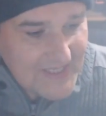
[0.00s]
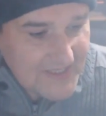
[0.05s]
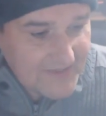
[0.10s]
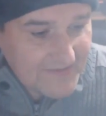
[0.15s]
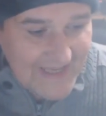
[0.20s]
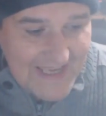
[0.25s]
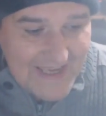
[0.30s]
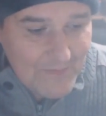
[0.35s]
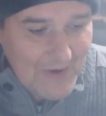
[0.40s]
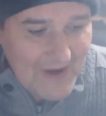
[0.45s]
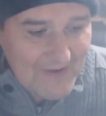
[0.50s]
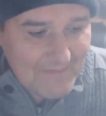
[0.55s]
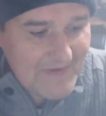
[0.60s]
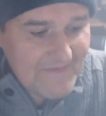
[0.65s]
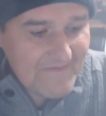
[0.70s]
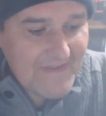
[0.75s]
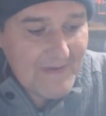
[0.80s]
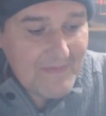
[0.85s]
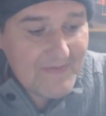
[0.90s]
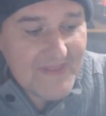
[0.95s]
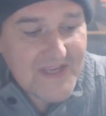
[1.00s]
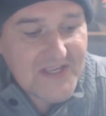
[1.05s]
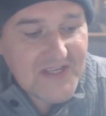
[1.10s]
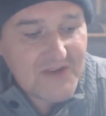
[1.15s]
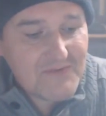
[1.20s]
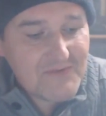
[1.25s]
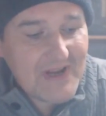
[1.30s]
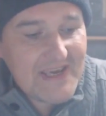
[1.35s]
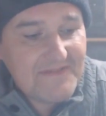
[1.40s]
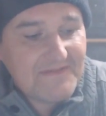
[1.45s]
I'll tell you what I've been vaping. This
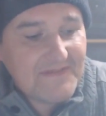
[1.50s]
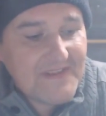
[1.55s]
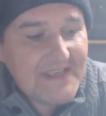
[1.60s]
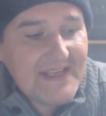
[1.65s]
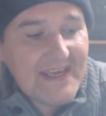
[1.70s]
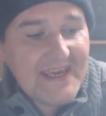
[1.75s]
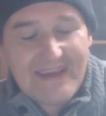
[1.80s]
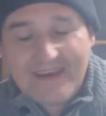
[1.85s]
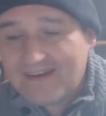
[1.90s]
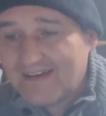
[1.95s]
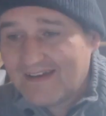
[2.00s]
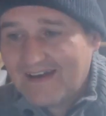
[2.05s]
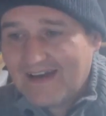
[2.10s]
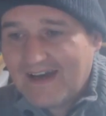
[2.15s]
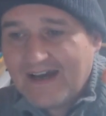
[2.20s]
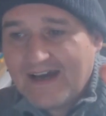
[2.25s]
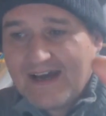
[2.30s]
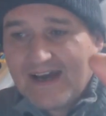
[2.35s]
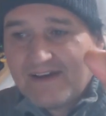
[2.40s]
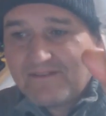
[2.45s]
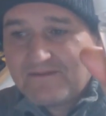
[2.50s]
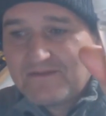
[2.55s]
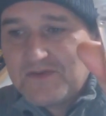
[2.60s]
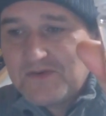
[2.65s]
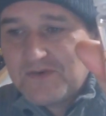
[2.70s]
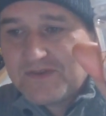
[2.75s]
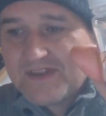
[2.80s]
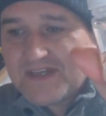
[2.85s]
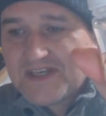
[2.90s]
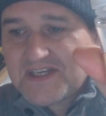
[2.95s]
arrived today. I have
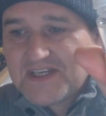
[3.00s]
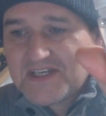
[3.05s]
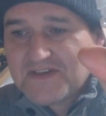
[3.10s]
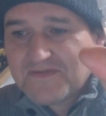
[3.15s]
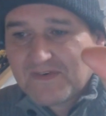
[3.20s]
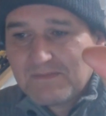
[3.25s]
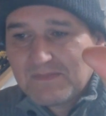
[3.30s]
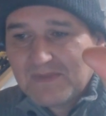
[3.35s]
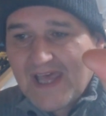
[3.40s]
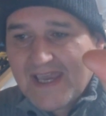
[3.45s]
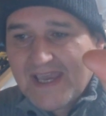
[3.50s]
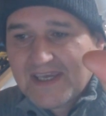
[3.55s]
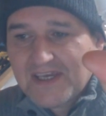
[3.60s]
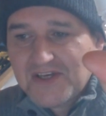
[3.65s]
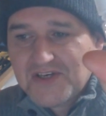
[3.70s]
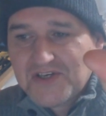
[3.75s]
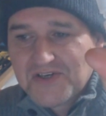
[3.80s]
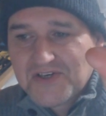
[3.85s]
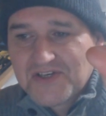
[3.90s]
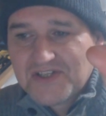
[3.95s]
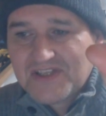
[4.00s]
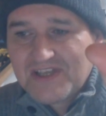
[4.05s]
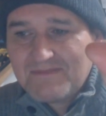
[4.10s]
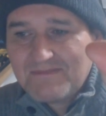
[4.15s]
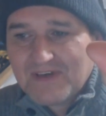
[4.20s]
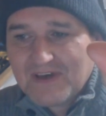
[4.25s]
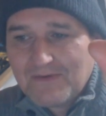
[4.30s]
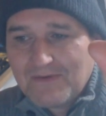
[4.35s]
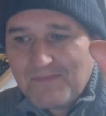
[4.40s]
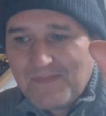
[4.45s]
no. This is from Lancashire
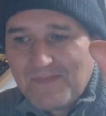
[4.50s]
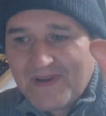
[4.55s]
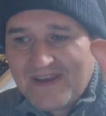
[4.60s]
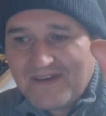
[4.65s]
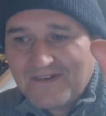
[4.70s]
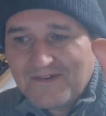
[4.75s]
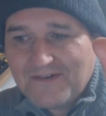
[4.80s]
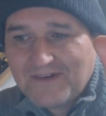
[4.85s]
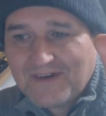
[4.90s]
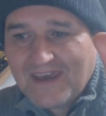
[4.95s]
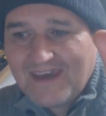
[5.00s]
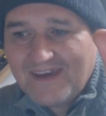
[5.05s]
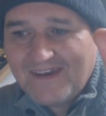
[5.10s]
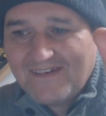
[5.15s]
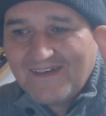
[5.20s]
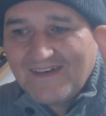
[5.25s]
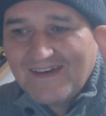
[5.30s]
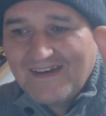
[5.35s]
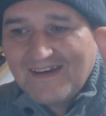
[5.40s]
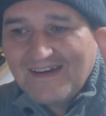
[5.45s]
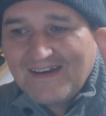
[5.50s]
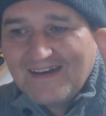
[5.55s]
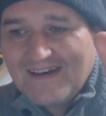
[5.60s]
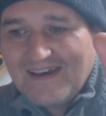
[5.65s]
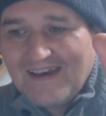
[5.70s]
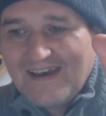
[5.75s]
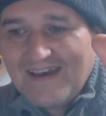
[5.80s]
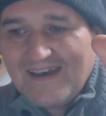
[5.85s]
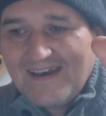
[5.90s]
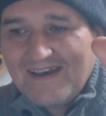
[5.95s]
Steam Company. Okay.
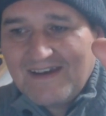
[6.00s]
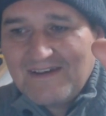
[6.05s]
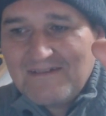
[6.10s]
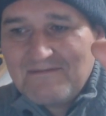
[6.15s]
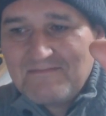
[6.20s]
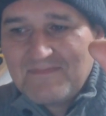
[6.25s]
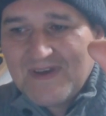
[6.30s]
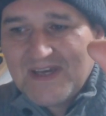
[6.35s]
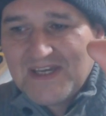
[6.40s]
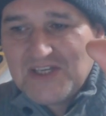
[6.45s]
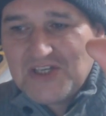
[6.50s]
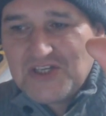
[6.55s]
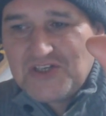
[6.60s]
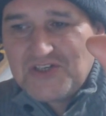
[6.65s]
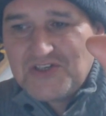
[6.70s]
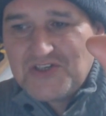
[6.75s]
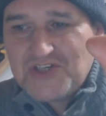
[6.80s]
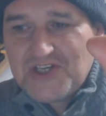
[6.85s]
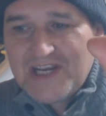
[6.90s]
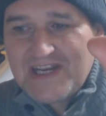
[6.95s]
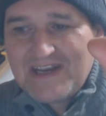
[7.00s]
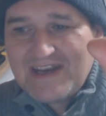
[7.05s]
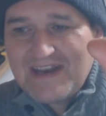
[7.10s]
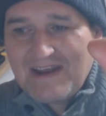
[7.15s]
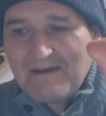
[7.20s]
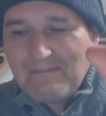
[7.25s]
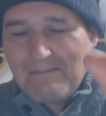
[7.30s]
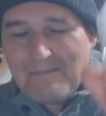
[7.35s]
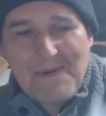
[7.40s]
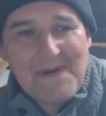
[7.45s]
Gin
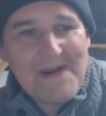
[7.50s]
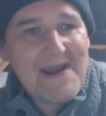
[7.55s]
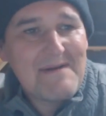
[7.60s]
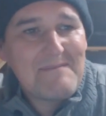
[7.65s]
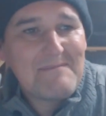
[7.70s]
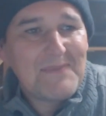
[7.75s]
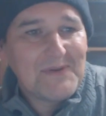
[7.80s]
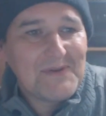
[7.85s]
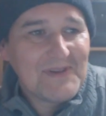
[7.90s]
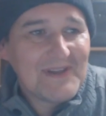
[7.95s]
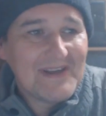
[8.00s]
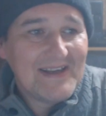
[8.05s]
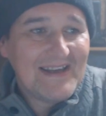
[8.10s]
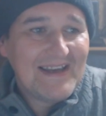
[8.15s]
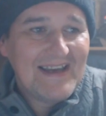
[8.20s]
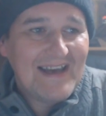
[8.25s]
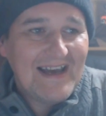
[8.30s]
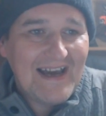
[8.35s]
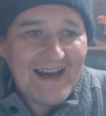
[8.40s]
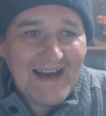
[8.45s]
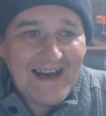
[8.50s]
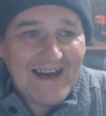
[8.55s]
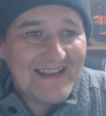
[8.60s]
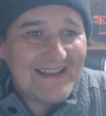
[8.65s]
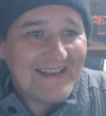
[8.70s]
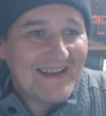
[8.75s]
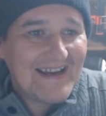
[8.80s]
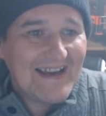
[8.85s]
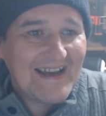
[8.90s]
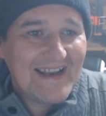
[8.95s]
Bramble,
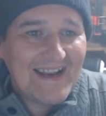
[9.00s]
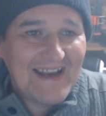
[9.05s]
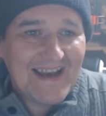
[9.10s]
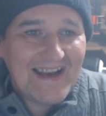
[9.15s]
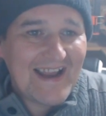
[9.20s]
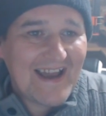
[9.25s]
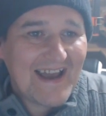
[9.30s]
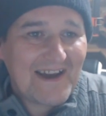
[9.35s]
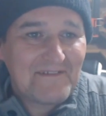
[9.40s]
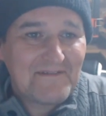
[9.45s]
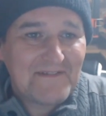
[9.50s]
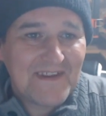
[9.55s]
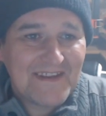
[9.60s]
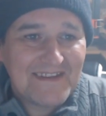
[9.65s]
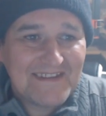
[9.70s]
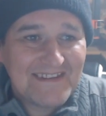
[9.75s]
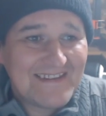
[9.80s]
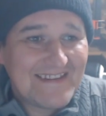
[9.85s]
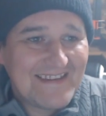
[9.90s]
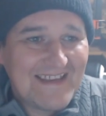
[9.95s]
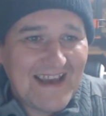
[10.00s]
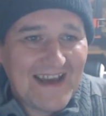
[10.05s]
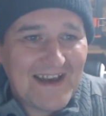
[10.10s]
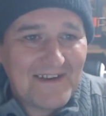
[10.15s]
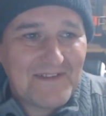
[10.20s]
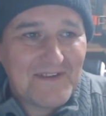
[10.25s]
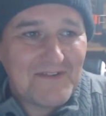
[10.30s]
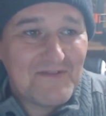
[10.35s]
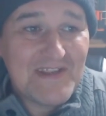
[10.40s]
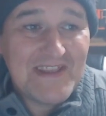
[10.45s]
and I have to
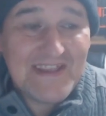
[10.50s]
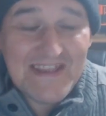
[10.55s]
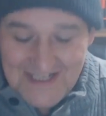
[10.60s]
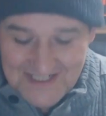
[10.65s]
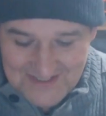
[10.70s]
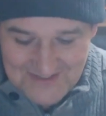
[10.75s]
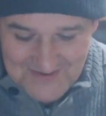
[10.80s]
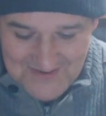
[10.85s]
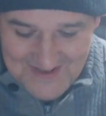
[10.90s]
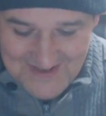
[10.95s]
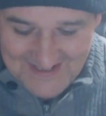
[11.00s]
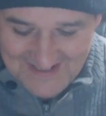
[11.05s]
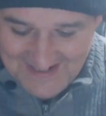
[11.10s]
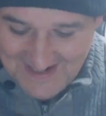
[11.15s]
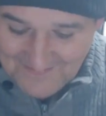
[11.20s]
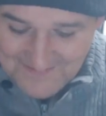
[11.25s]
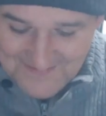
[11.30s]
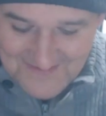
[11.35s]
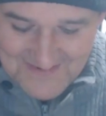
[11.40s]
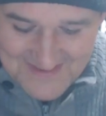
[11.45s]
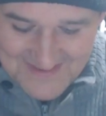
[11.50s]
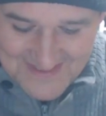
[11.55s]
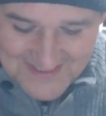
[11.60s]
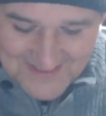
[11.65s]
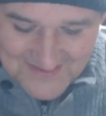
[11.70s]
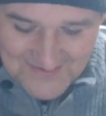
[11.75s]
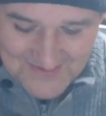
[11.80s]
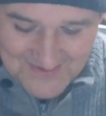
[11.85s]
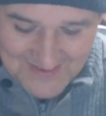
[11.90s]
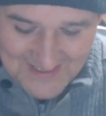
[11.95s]
read this to you.
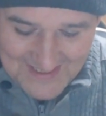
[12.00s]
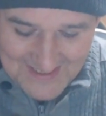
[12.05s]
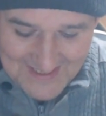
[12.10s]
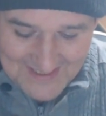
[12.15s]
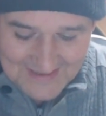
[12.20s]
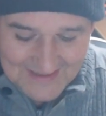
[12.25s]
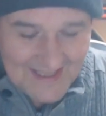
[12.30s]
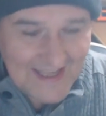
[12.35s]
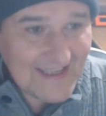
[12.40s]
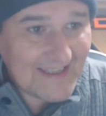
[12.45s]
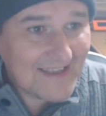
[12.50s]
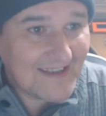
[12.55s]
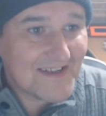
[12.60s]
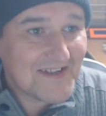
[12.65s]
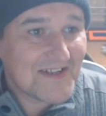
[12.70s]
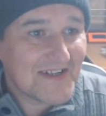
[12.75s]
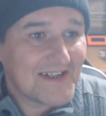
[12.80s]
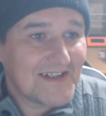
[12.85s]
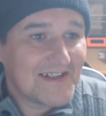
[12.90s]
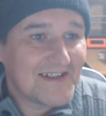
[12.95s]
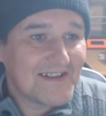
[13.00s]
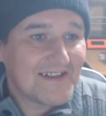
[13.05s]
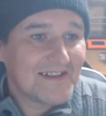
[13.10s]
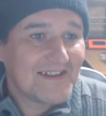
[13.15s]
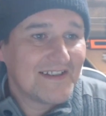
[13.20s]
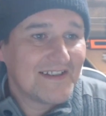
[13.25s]
Lancashire.